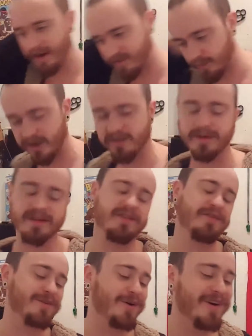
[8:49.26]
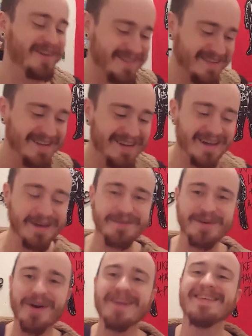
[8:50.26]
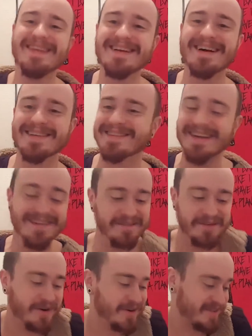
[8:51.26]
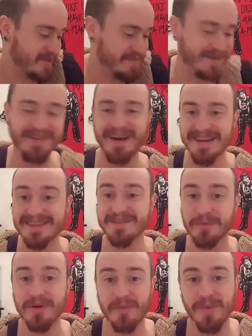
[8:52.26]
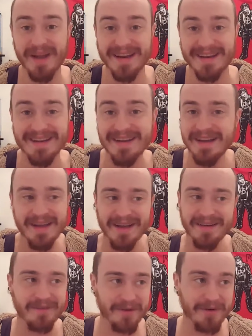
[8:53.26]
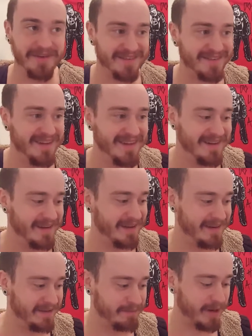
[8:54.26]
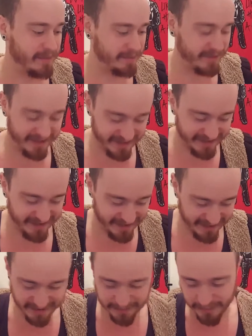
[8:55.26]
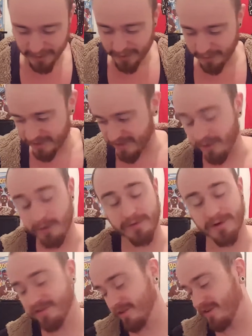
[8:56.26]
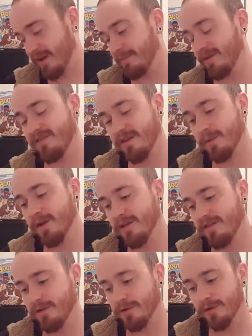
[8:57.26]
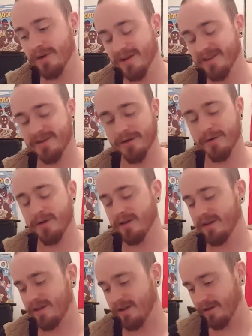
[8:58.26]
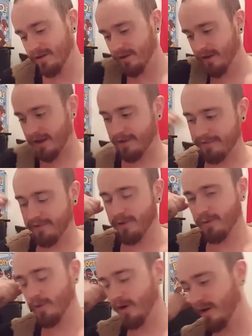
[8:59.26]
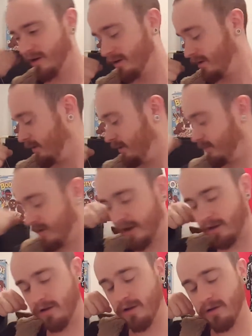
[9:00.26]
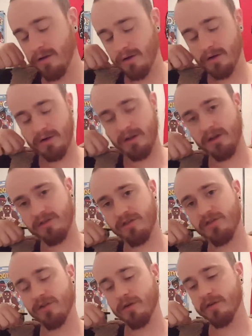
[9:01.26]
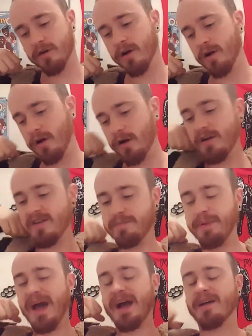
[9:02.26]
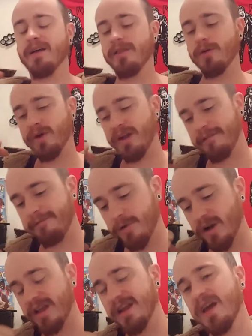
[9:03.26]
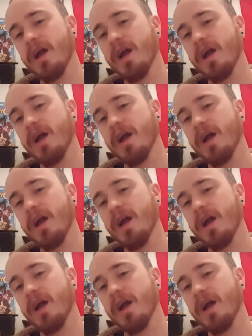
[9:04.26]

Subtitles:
Reigns wins because, of course he does. Of course Roman Reigns would win. Of course. And he's probably going to end up with the Universal Championship, too. So he can have one title on each shoulder on his back, the way he freaking